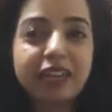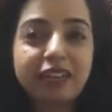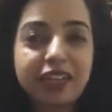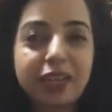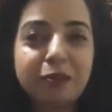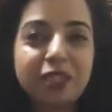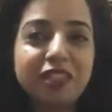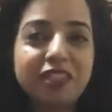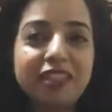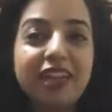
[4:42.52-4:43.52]

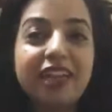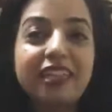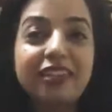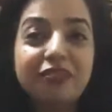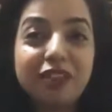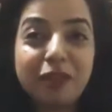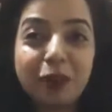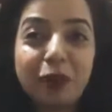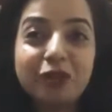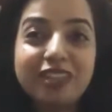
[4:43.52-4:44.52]
corruption, and even
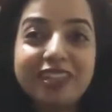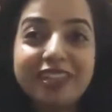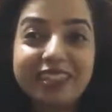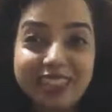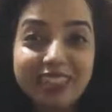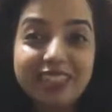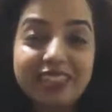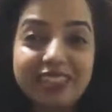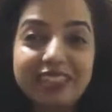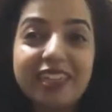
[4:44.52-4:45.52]
about
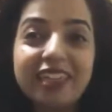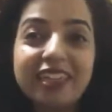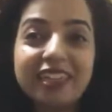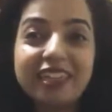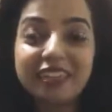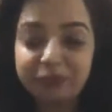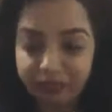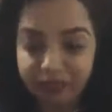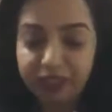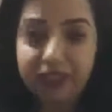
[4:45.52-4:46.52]
cases like,
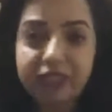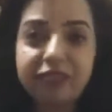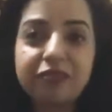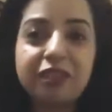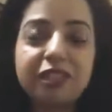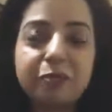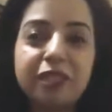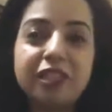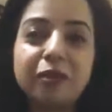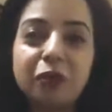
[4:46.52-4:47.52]

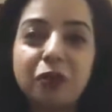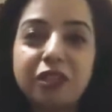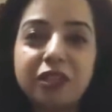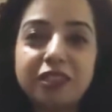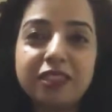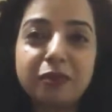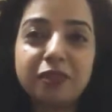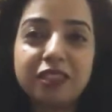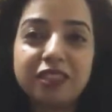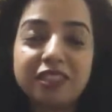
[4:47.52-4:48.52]
especially about, say,
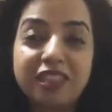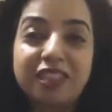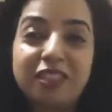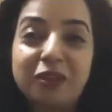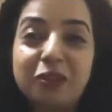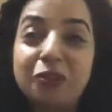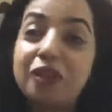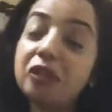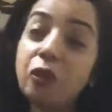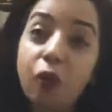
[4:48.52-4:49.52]
Mr. Shashi Tharoor,
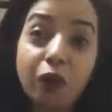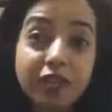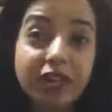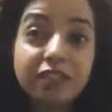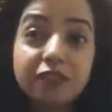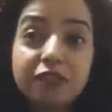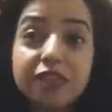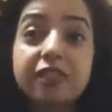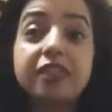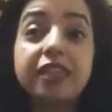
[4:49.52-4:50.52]
all kinds of
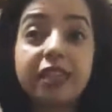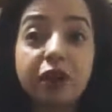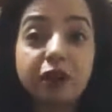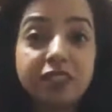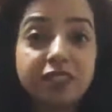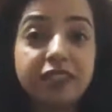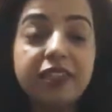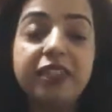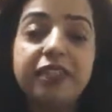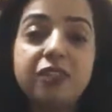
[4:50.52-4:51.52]
cases. And now
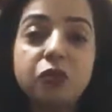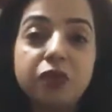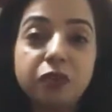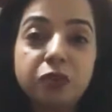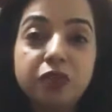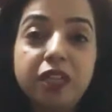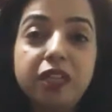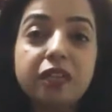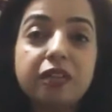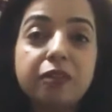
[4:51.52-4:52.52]
recently he's going to
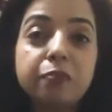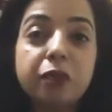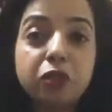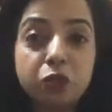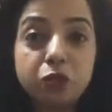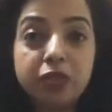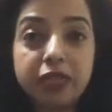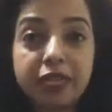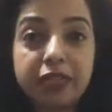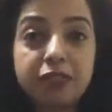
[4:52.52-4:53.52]
pursue the
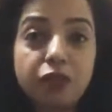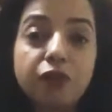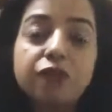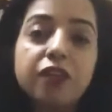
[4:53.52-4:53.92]
case of